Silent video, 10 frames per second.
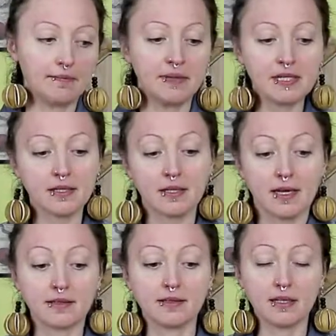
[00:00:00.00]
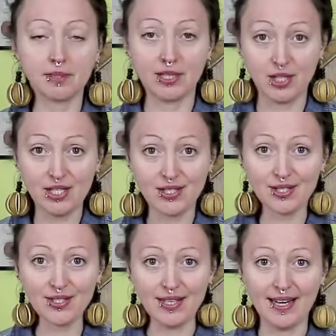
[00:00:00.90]
Basically, as the name
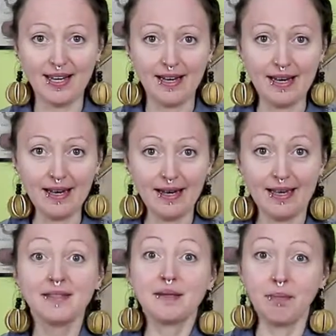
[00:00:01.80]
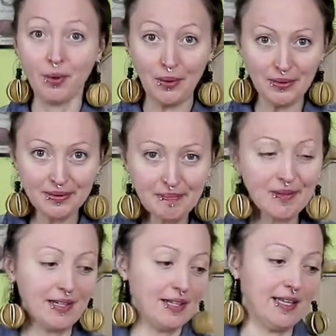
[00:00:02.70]
suggests, it's a bowl
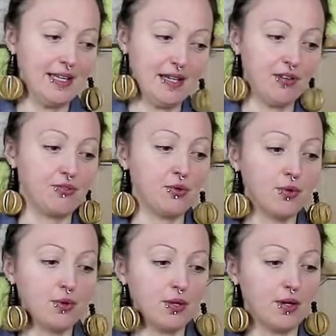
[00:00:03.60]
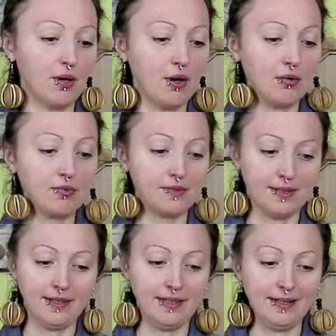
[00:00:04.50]
full of
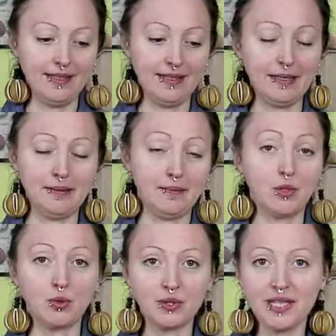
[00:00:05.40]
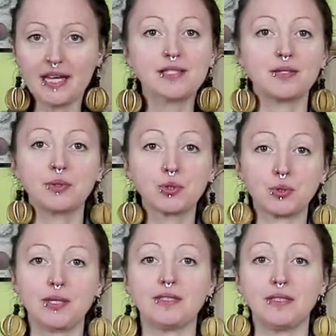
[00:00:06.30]
goodness,
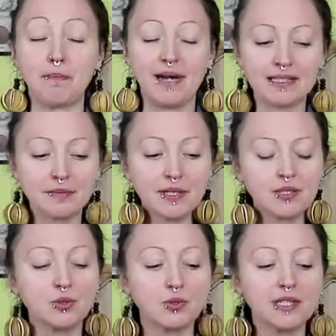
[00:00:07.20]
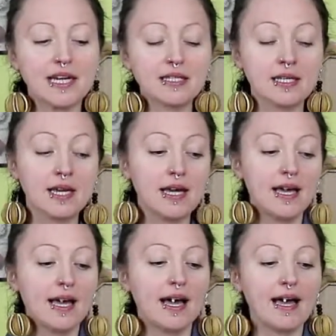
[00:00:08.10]
usually the plant-based goodness,
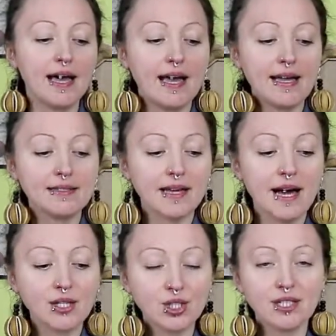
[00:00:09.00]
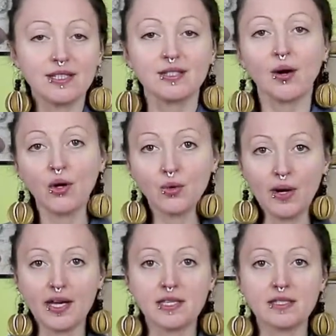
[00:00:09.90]
and actually it's
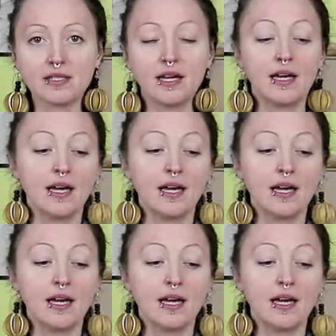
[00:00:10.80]
always